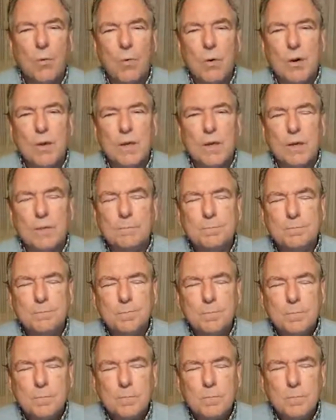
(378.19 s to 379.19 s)
working
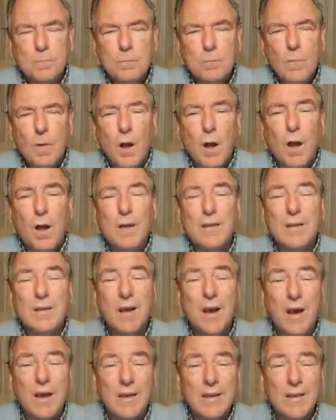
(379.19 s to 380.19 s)
on
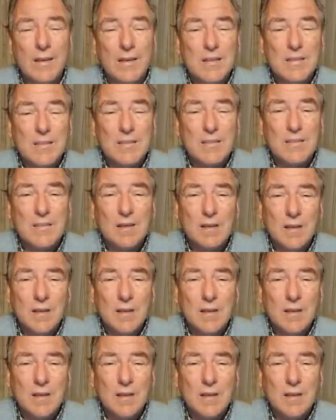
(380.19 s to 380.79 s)
kindness,